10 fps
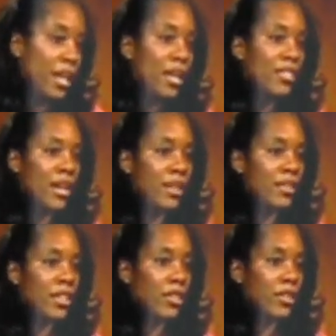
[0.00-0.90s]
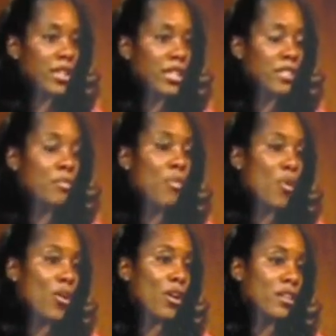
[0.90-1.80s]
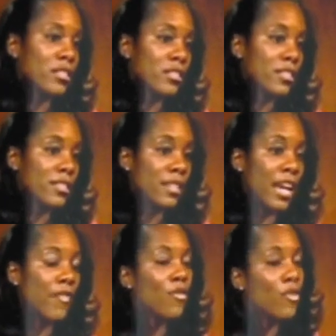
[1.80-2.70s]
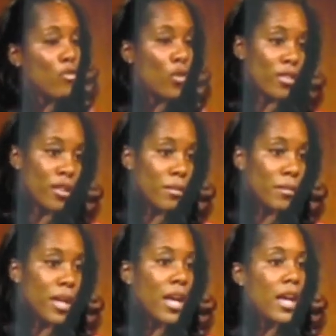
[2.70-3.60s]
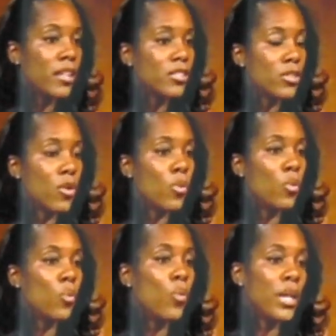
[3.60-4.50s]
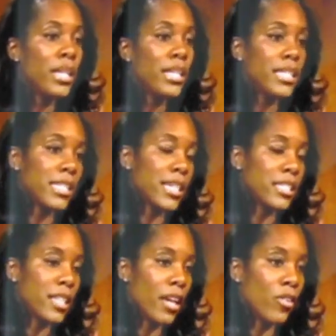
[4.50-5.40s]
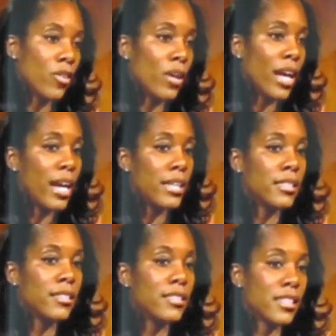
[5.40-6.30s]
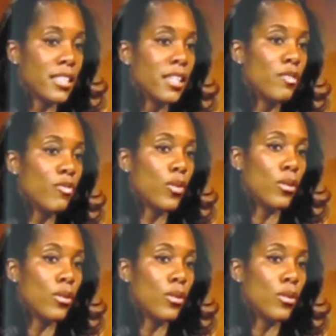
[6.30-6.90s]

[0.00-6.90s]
that there is more to life for them. And so we need to get together as successful